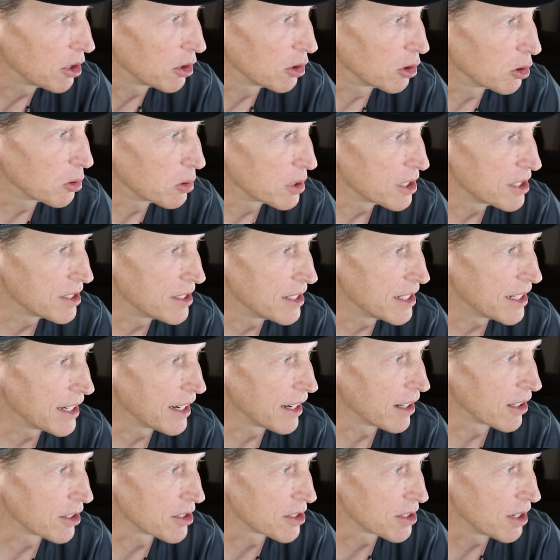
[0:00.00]
Louis D.
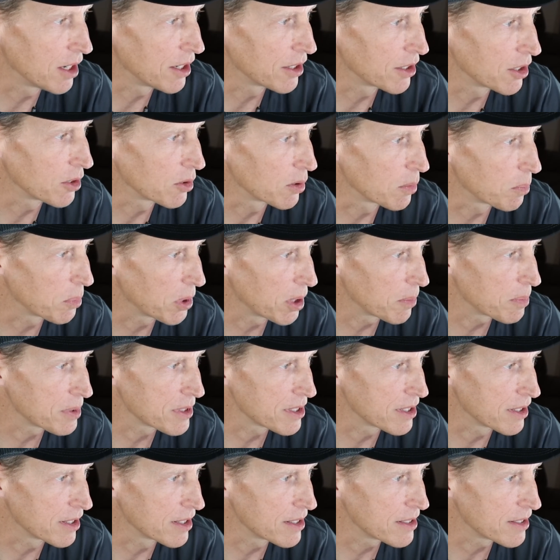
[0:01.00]
Elizondo. The
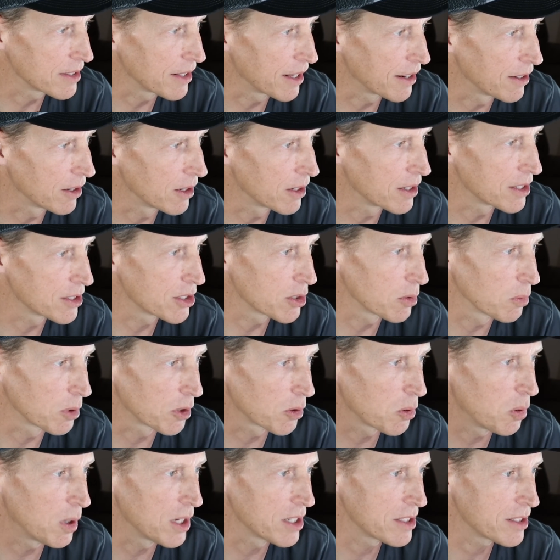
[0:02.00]
purpose of this letter is to
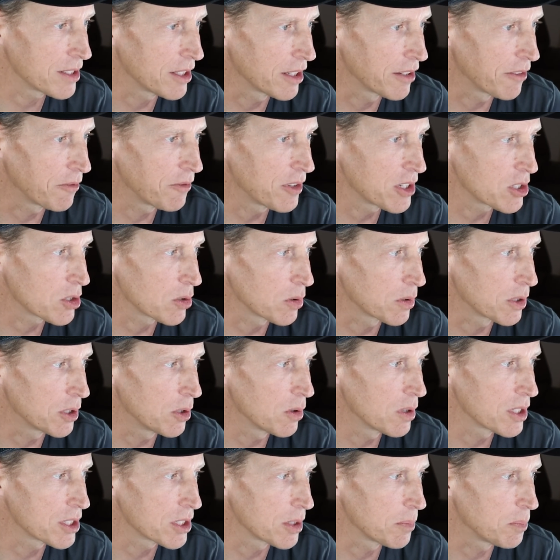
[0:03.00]
request an official U.S.